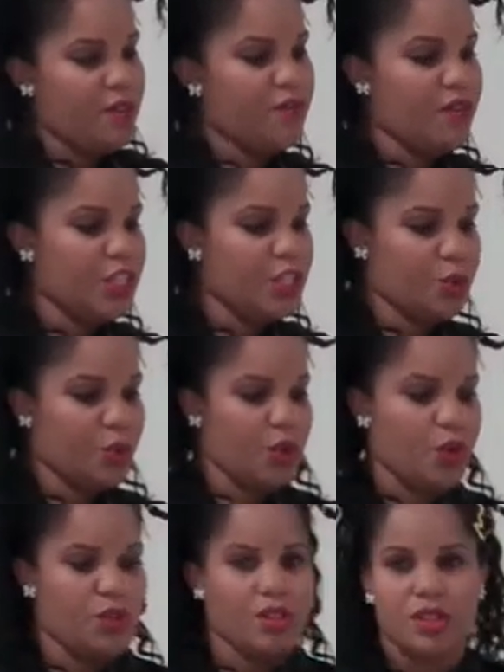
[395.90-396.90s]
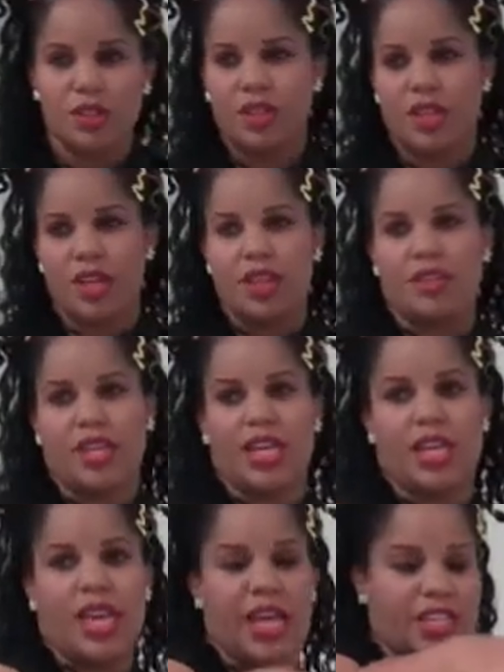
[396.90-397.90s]
Visual, the
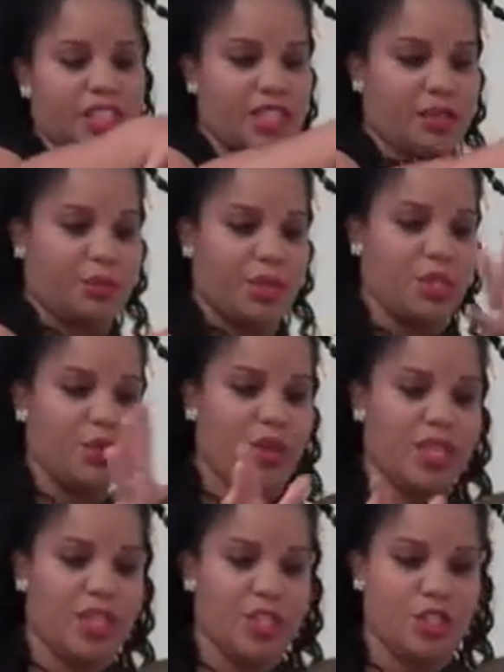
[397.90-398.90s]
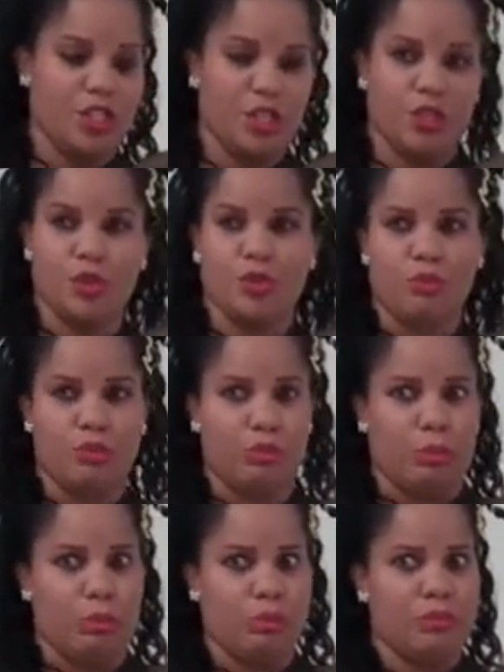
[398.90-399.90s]
connection between the two
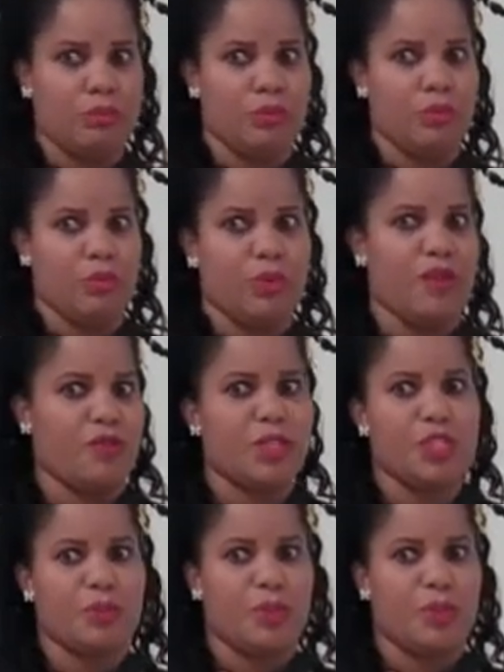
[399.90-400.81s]
reference